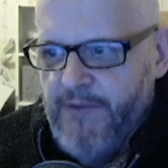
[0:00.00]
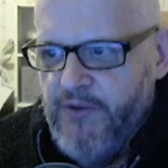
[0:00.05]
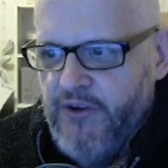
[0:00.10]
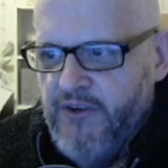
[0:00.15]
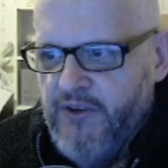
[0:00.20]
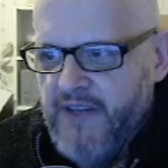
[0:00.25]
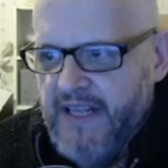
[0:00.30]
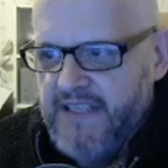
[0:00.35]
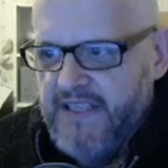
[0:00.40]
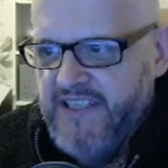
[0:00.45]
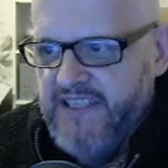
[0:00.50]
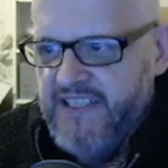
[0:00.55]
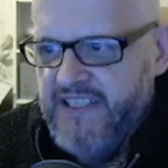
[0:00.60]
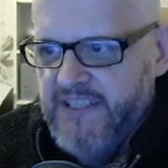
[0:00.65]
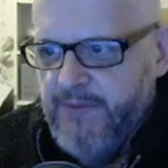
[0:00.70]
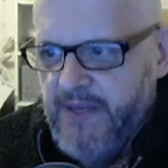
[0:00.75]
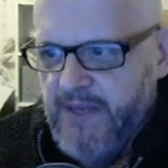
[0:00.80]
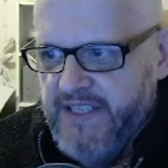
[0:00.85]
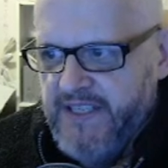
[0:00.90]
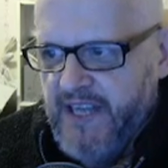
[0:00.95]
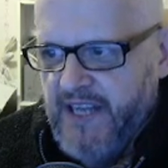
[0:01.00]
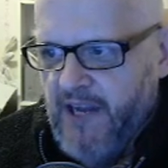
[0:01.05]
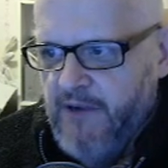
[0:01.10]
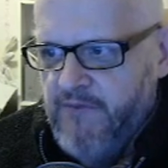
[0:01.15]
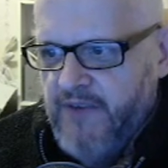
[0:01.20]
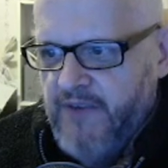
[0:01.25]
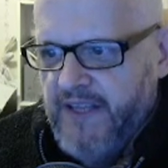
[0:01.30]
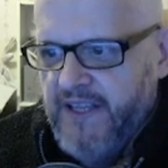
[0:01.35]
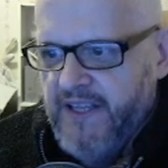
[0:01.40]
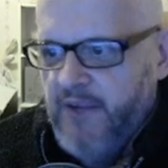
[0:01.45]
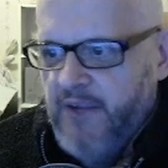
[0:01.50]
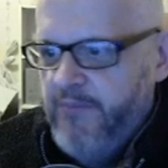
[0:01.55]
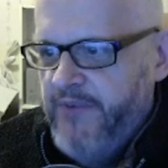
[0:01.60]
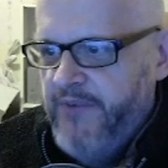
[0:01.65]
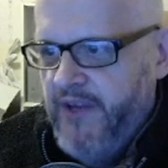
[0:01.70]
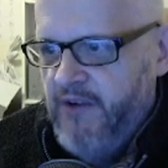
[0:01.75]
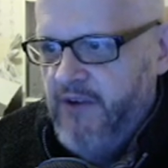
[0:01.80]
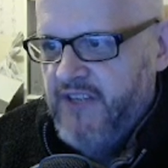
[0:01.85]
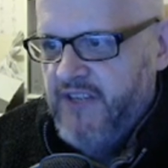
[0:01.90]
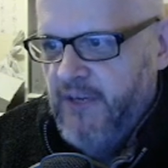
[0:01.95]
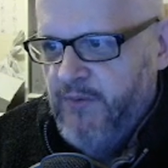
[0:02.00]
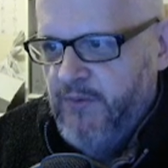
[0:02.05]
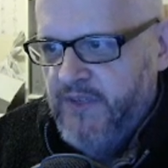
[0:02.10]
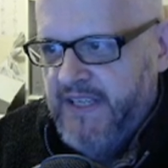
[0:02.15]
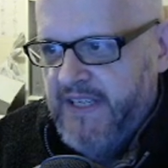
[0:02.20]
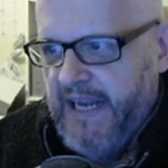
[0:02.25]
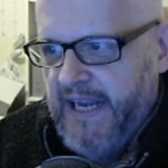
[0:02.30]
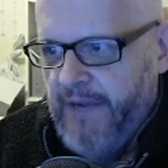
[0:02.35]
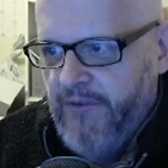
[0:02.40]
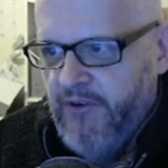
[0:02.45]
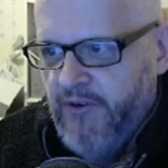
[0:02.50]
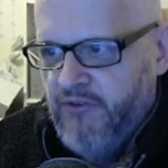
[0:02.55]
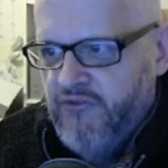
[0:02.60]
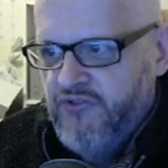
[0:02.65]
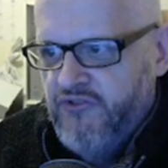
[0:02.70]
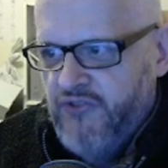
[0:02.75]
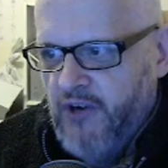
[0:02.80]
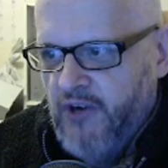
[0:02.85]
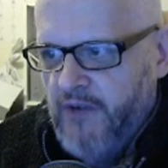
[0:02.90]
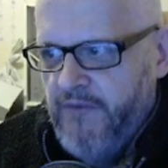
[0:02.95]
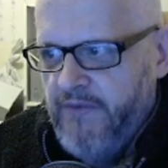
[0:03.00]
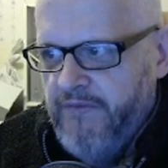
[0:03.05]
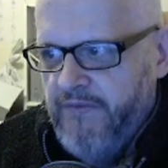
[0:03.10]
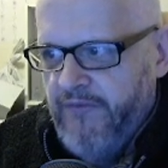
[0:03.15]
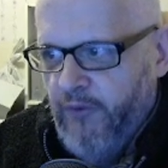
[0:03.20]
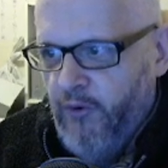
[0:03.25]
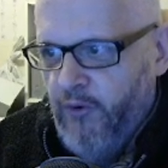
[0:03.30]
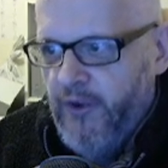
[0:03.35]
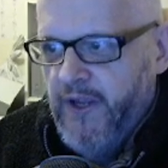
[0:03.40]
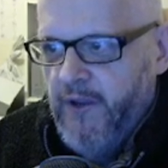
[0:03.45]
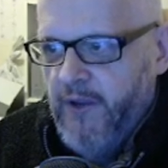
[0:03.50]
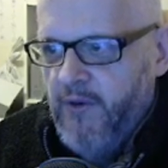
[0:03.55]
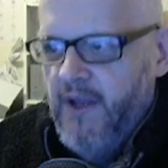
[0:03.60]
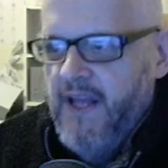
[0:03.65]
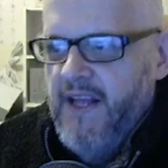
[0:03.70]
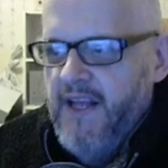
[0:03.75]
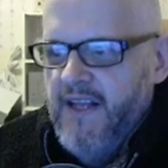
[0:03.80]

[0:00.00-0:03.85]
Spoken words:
you could actually switch it over and the computer would carry on driving for you.